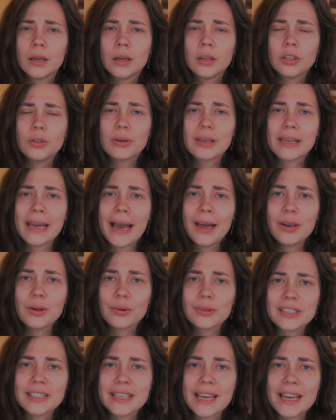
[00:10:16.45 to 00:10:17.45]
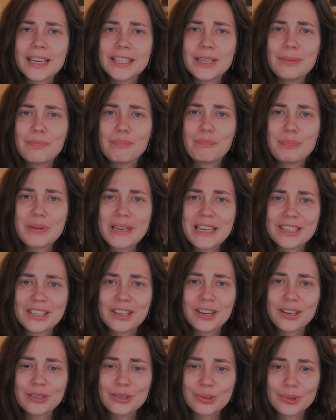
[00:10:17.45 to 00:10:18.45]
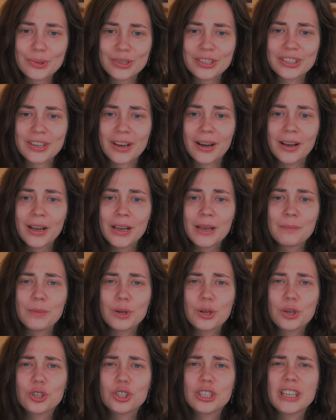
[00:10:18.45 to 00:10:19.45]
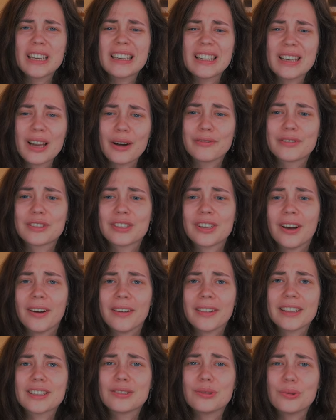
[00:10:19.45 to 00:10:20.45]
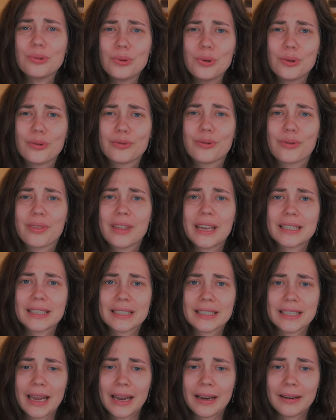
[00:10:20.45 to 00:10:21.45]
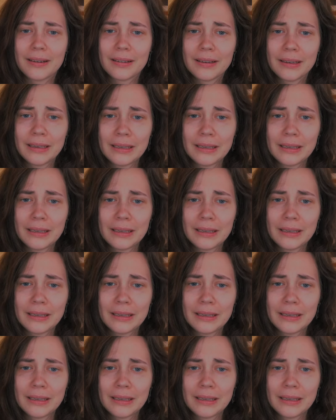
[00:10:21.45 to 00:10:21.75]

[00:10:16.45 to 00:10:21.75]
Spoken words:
You cannot say she beat her daughter because she loves her. That's an awful thing to say.